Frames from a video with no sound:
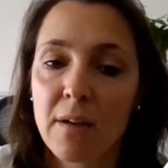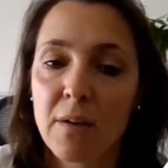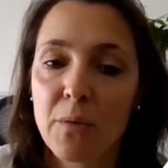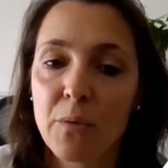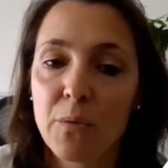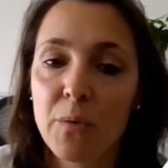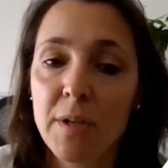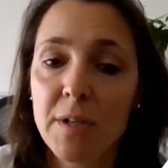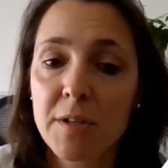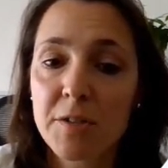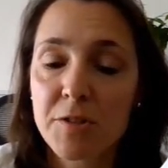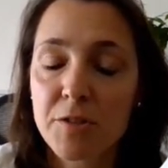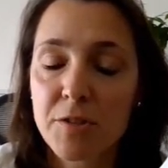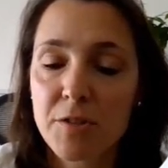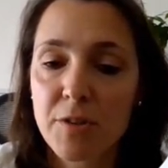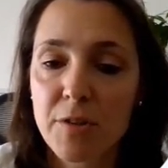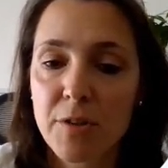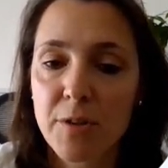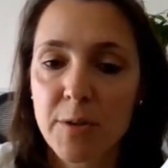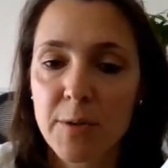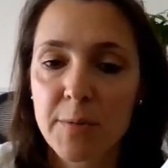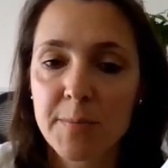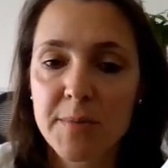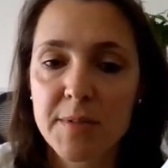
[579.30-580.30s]
Which
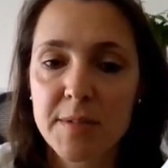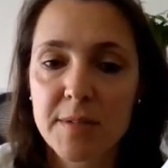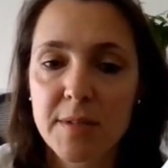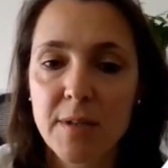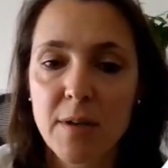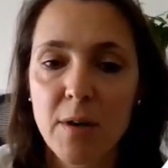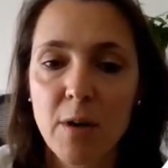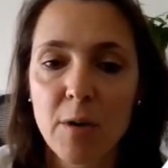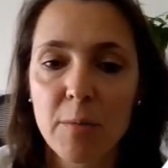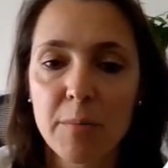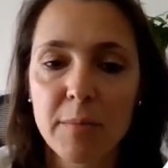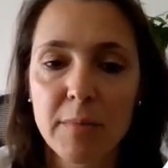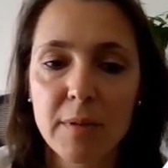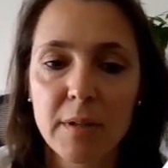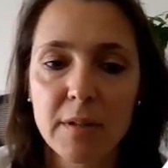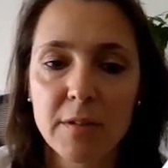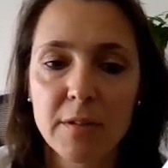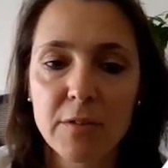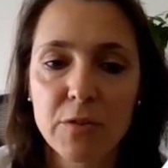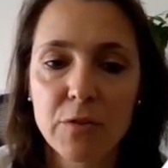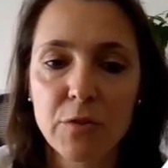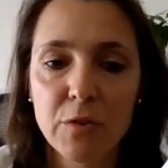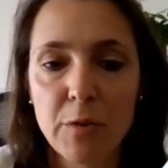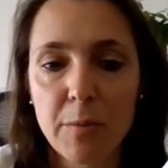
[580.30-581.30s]
terms come
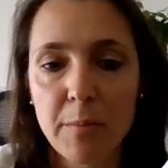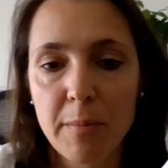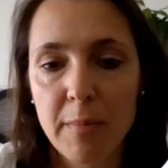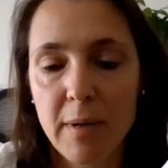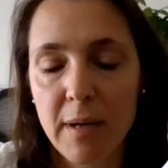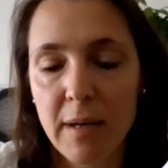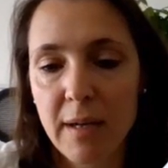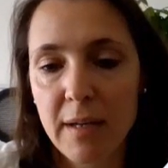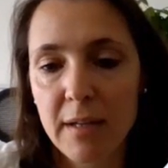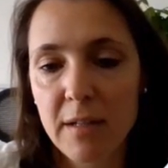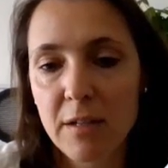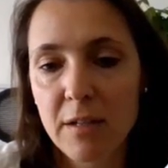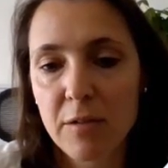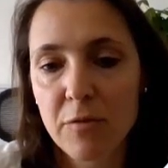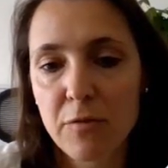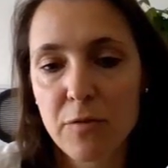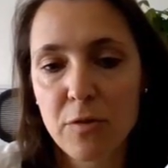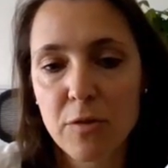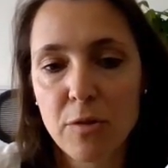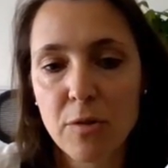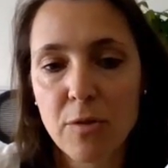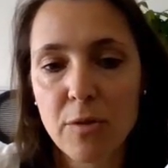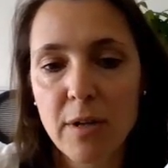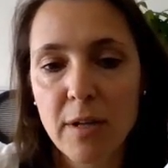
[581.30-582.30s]
into your mind if
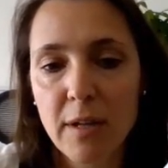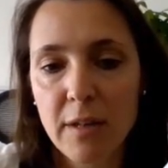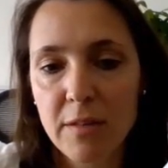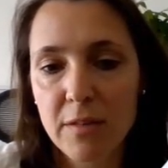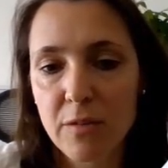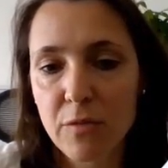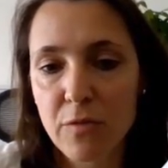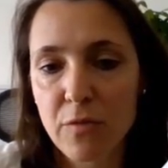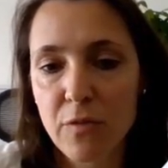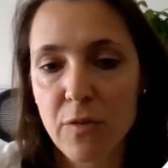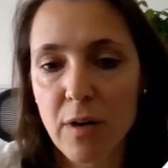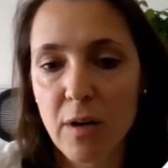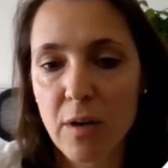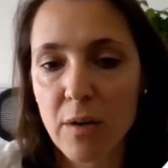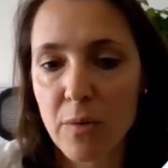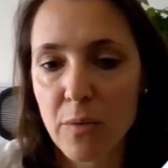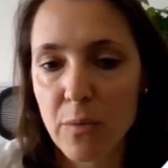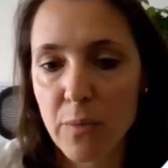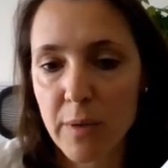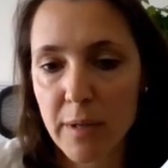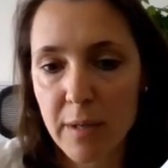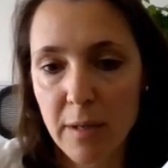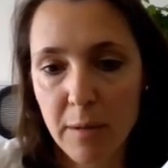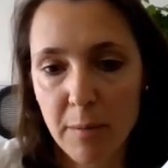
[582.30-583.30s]
you look at the
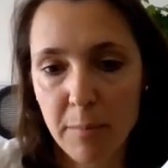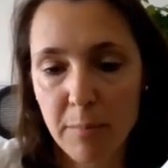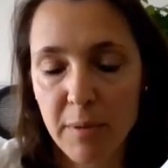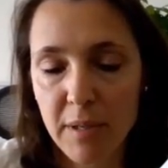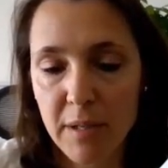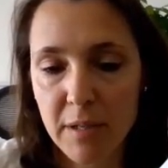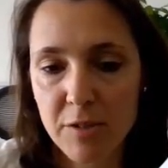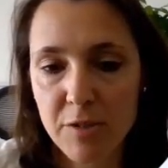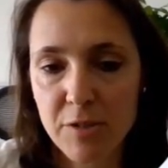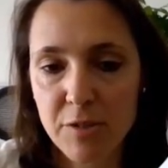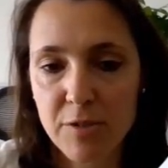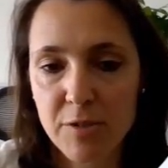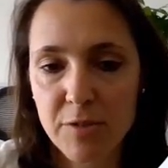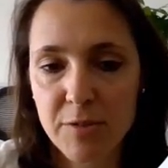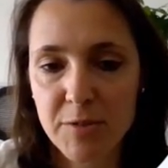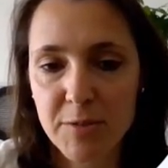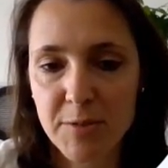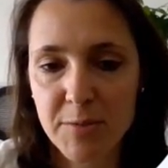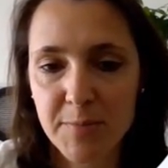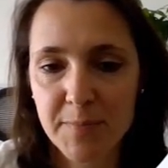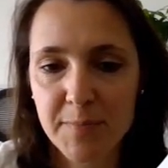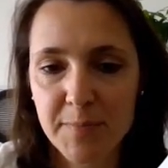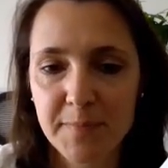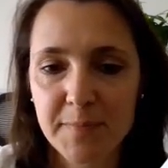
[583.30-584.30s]
following
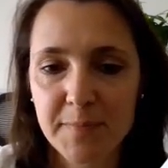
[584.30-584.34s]
pictures?